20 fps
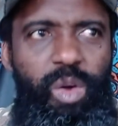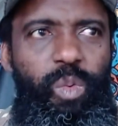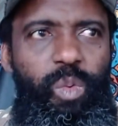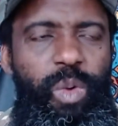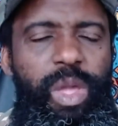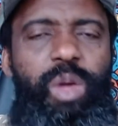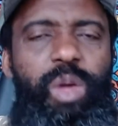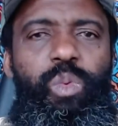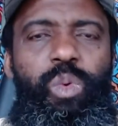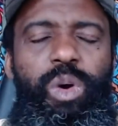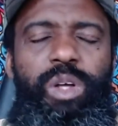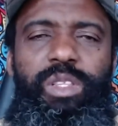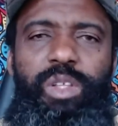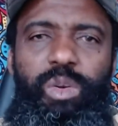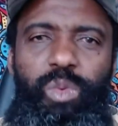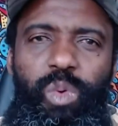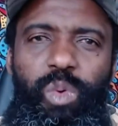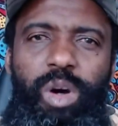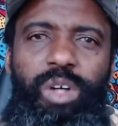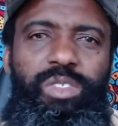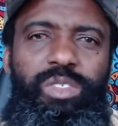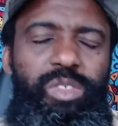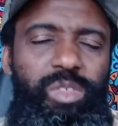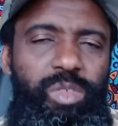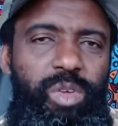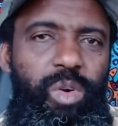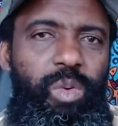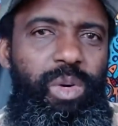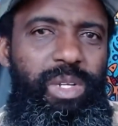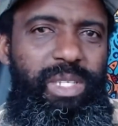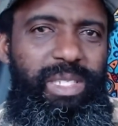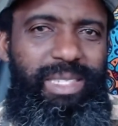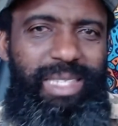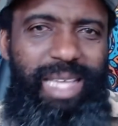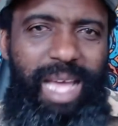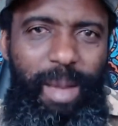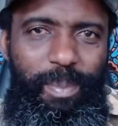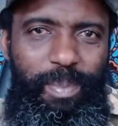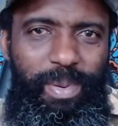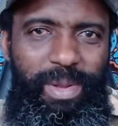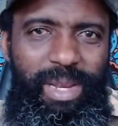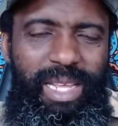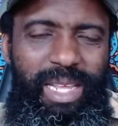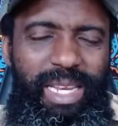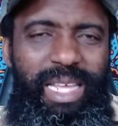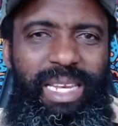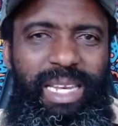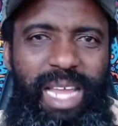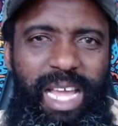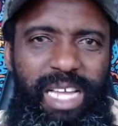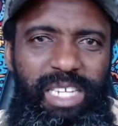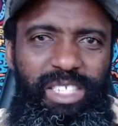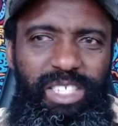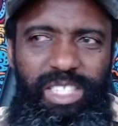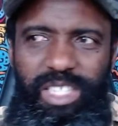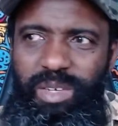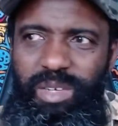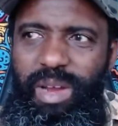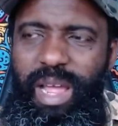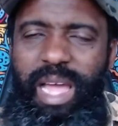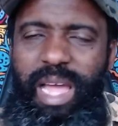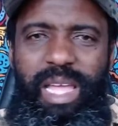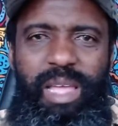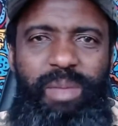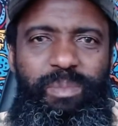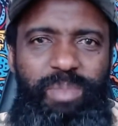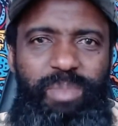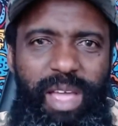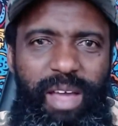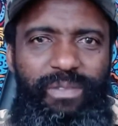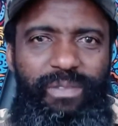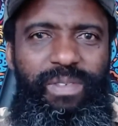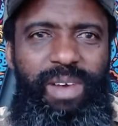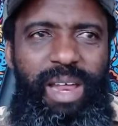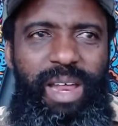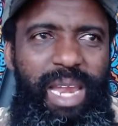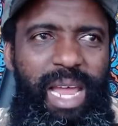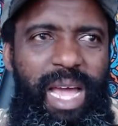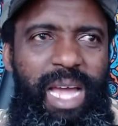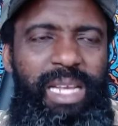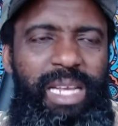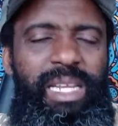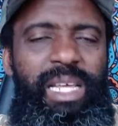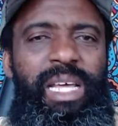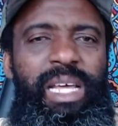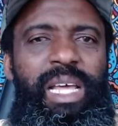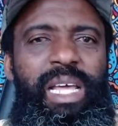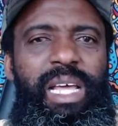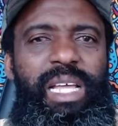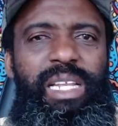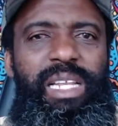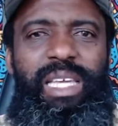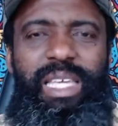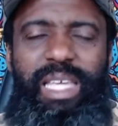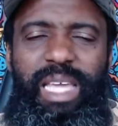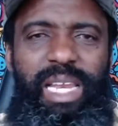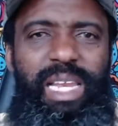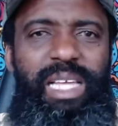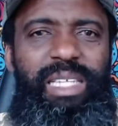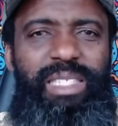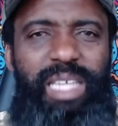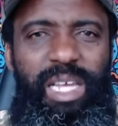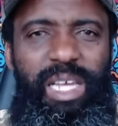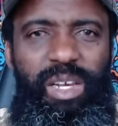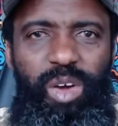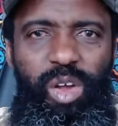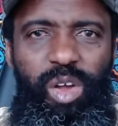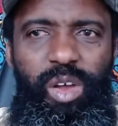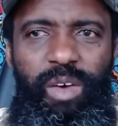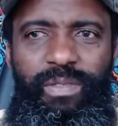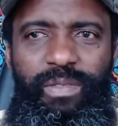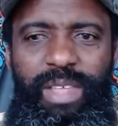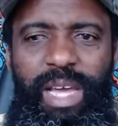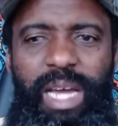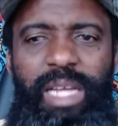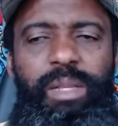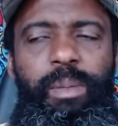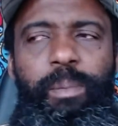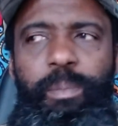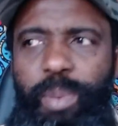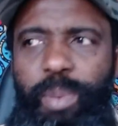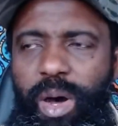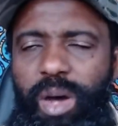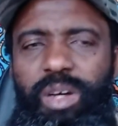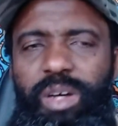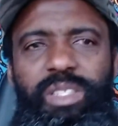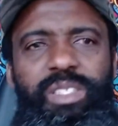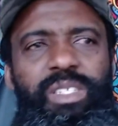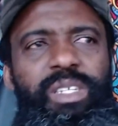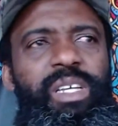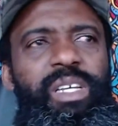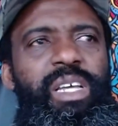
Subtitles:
We want the world to know what is happening in Nigeria, in Biafra land, the killings and all of that. But